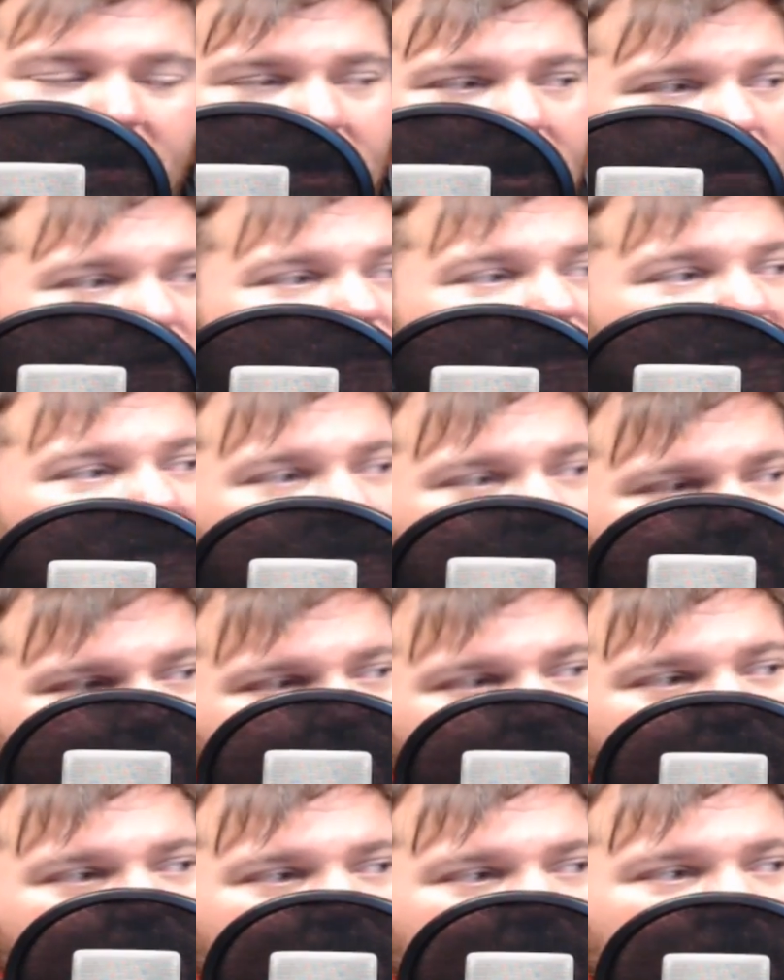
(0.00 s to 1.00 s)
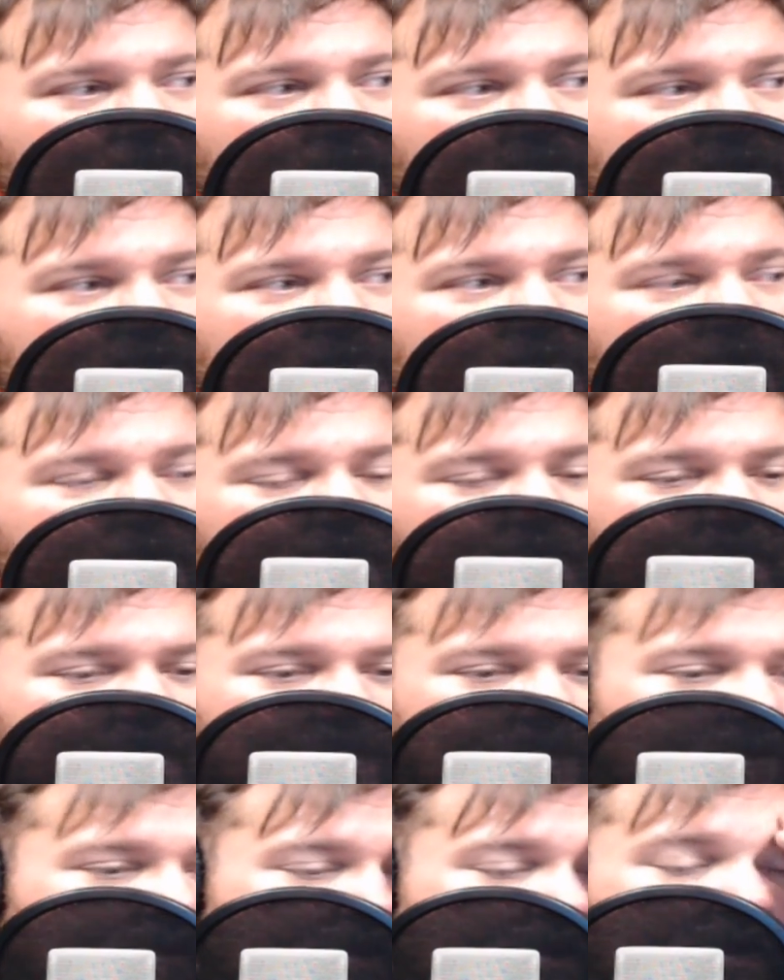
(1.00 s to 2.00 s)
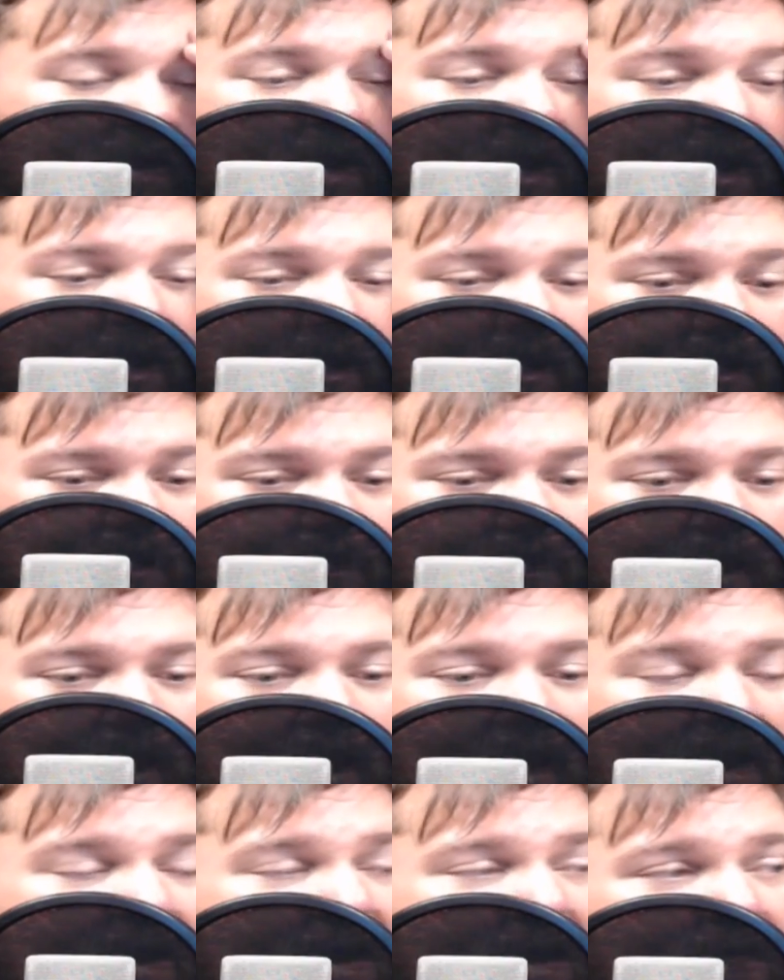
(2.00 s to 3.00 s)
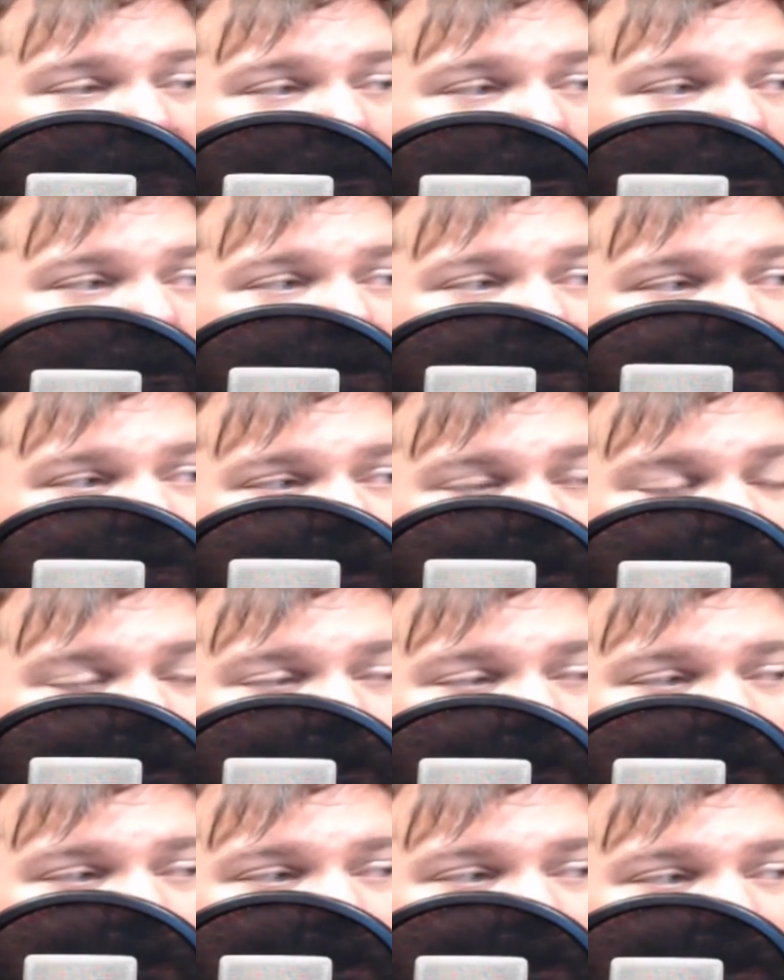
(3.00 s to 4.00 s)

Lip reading: no, let's talk about breast milk here. I have always heard